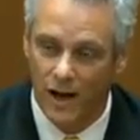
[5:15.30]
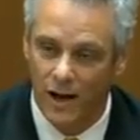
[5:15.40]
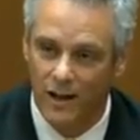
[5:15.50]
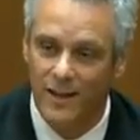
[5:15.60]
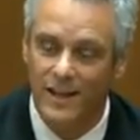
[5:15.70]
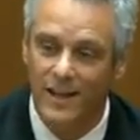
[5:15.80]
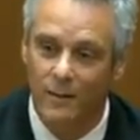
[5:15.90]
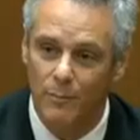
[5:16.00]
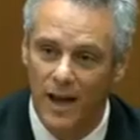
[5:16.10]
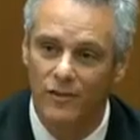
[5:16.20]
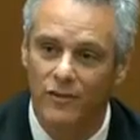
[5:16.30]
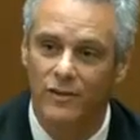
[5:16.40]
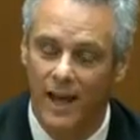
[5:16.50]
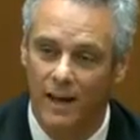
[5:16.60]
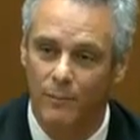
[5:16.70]
the
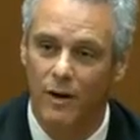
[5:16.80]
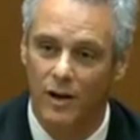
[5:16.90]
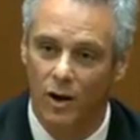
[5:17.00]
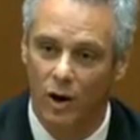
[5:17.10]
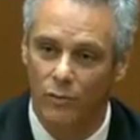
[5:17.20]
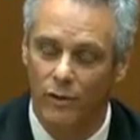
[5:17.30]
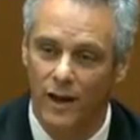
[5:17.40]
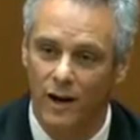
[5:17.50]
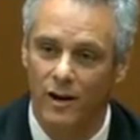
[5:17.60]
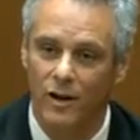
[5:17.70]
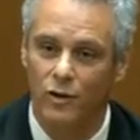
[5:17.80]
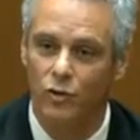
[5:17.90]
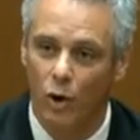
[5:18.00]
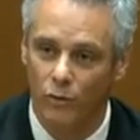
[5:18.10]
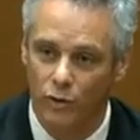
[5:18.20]
EMS came over there
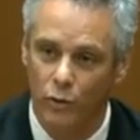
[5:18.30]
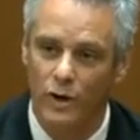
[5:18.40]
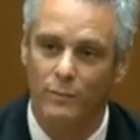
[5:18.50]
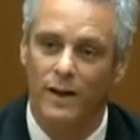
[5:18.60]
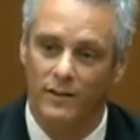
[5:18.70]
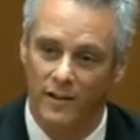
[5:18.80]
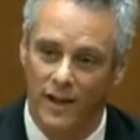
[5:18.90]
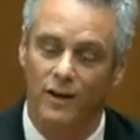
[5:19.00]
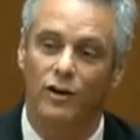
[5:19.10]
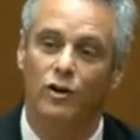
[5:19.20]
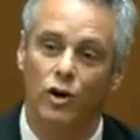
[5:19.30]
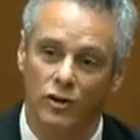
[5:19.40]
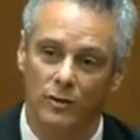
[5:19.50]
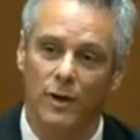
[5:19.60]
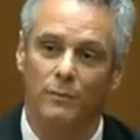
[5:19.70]
over 20 minutes later and
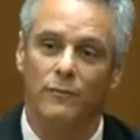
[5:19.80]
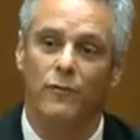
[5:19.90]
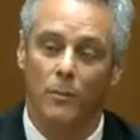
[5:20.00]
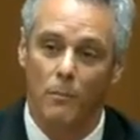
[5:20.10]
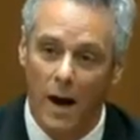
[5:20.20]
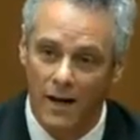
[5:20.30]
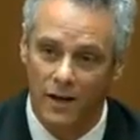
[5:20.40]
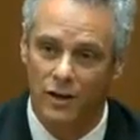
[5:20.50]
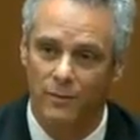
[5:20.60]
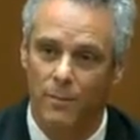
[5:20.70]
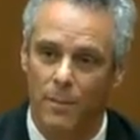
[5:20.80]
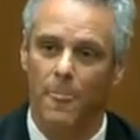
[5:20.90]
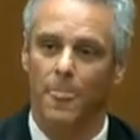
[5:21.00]
hooked him up for a monitor.